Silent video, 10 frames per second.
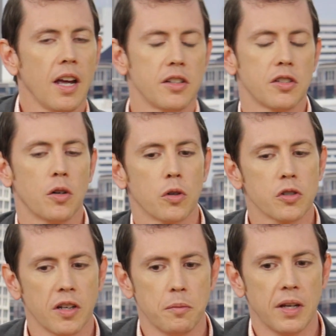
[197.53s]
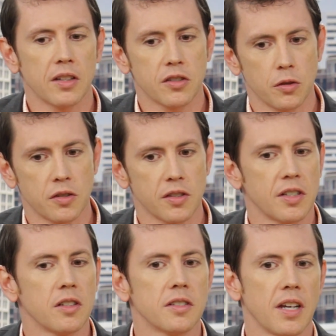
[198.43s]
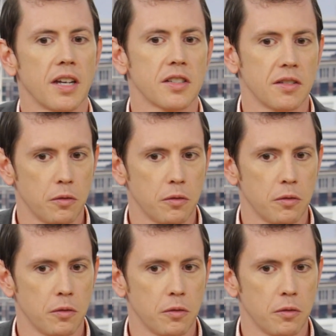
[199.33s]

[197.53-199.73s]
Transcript: And so we're trying to make it so it's a single test.